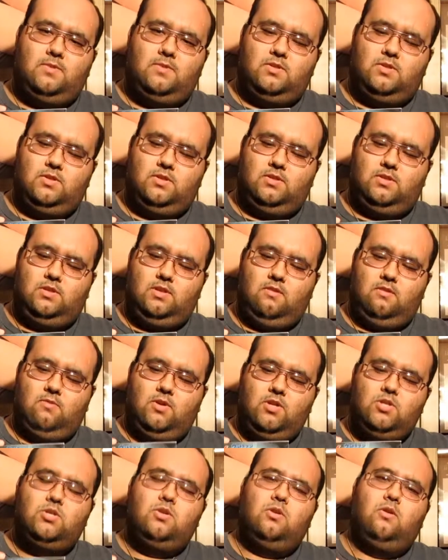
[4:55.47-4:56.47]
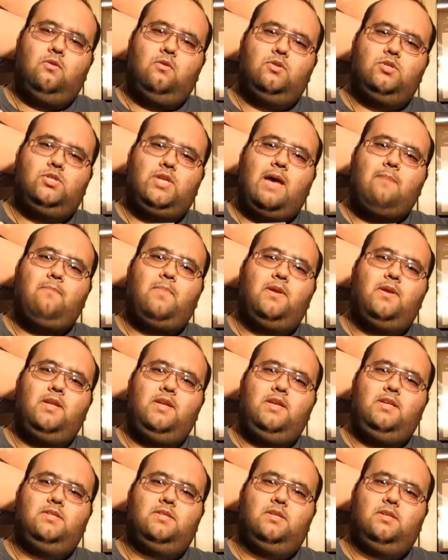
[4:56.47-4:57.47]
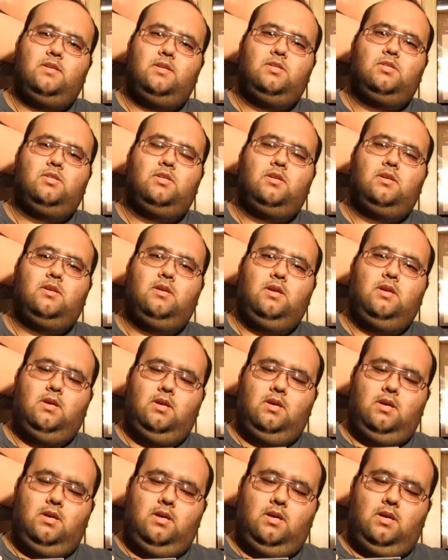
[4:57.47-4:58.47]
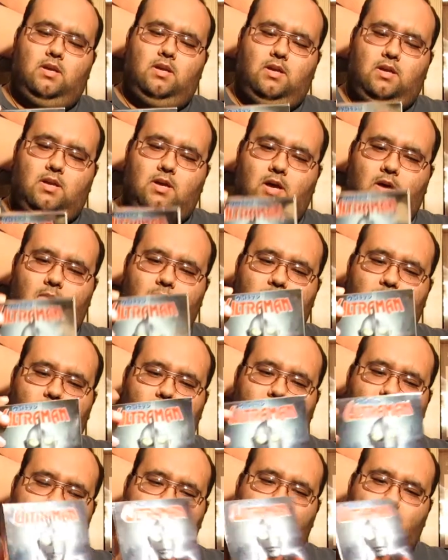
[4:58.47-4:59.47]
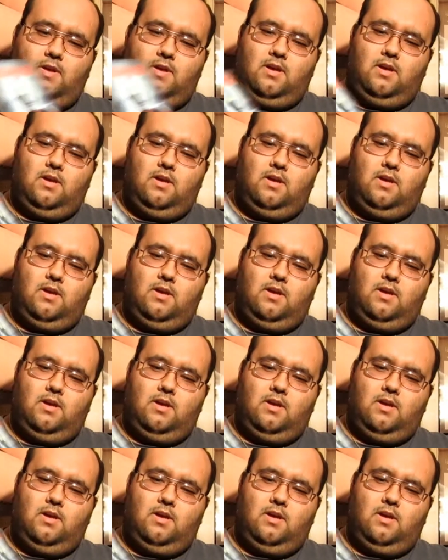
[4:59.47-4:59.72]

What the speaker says: This is the original Japanese edition, and it comes with